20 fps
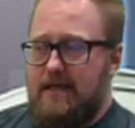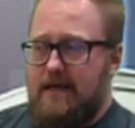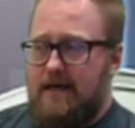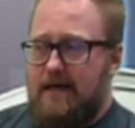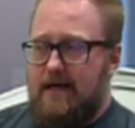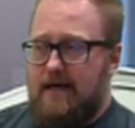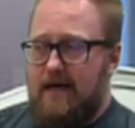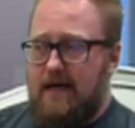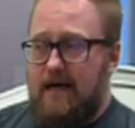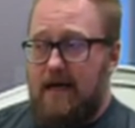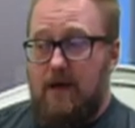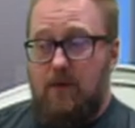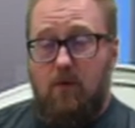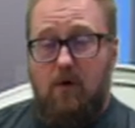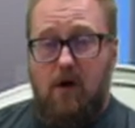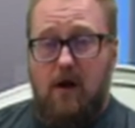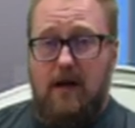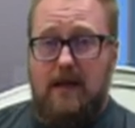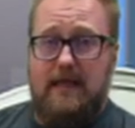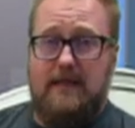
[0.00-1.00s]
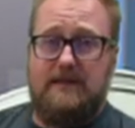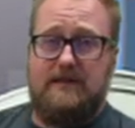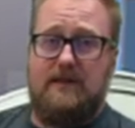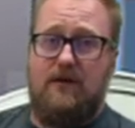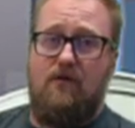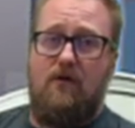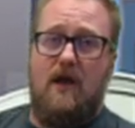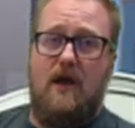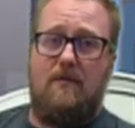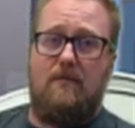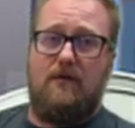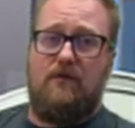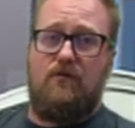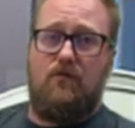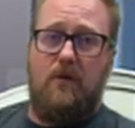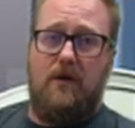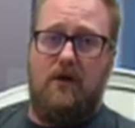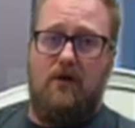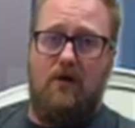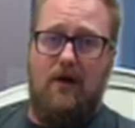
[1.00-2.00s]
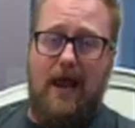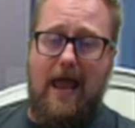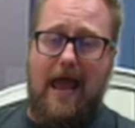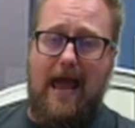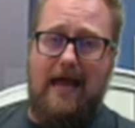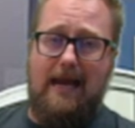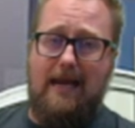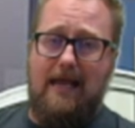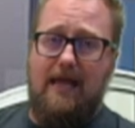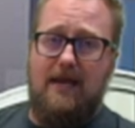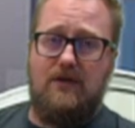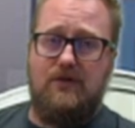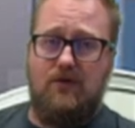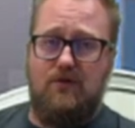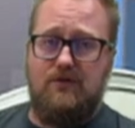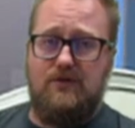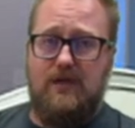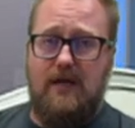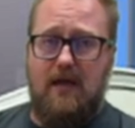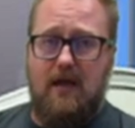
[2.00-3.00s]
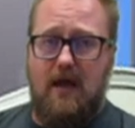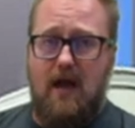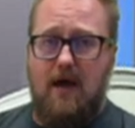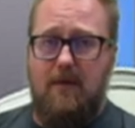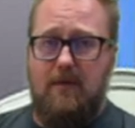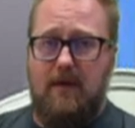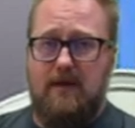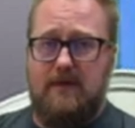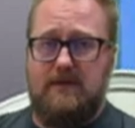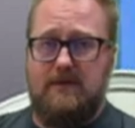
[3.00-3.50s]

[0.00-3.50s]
And we're on Instagram and Twitter @HOJComics.